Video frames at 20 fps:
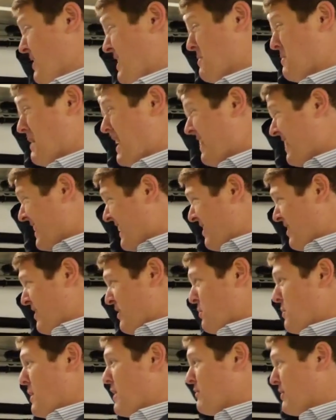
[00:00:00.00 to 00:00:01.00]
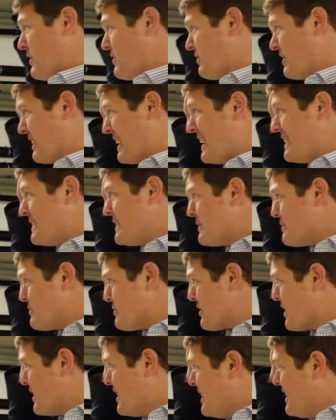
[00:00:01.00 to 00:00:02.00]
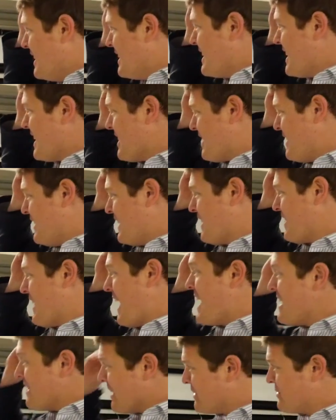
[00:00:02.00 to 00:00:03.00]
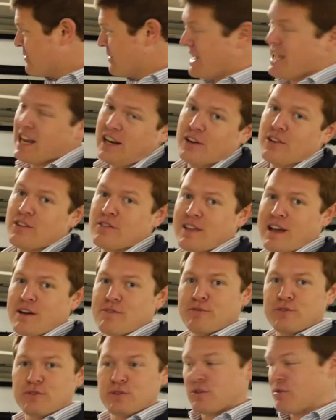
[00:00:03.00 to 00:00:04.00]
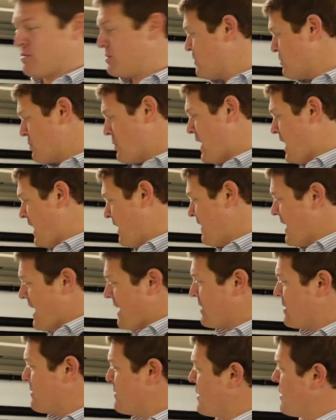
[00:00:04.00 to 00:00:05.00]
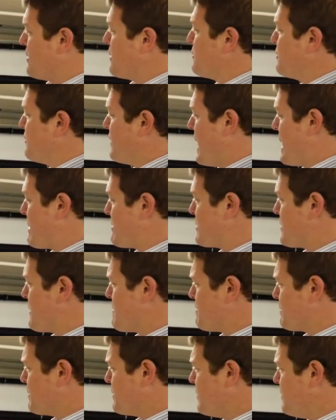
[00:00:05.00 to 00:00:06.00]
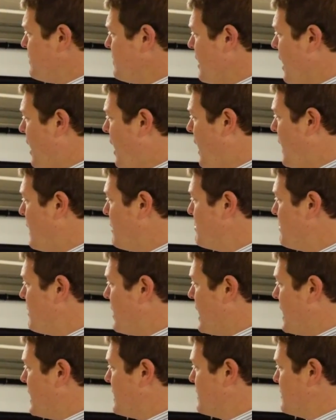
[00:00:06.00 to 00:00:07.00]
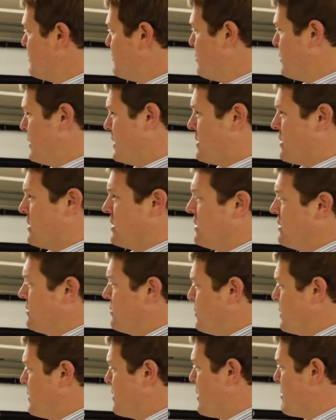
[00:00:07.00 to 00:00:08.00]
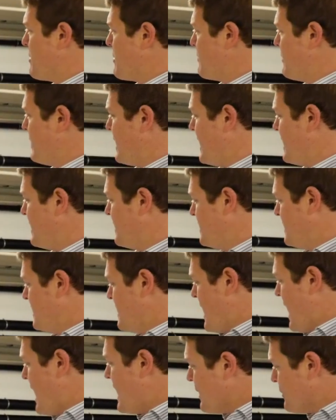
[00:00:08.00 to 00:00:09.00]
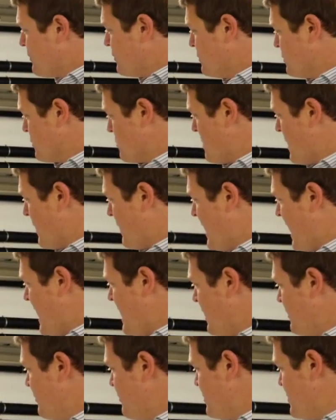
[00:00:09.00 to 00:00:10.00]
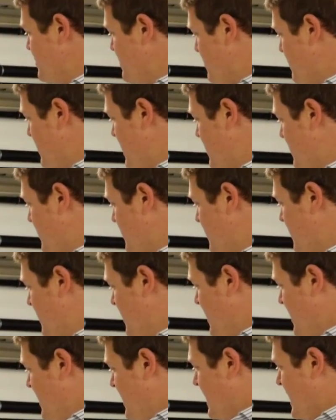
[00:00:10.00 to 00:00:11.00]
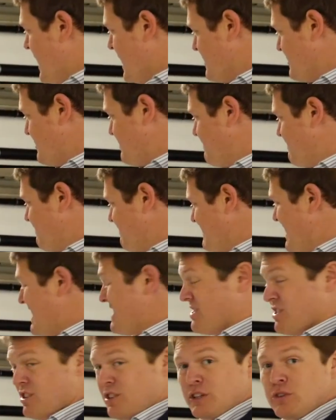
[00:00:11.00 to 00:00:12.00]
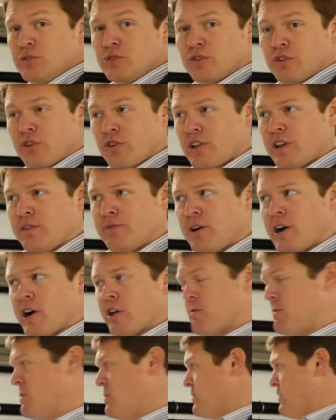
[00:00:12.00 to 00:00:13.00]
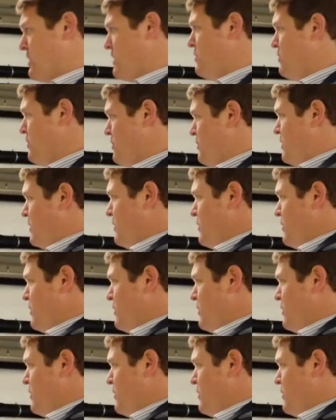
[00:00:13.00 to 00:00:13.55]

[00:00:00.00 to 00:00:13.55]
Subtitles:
and it weighs less than 1,200 kilos, yet still has 800 kilos of downforce with the wing, the active aero flaps, and the 4-litre twin-turbo V8, 800 horsepower, 800 newton meters, and it's ludicrously fast. But what's interesting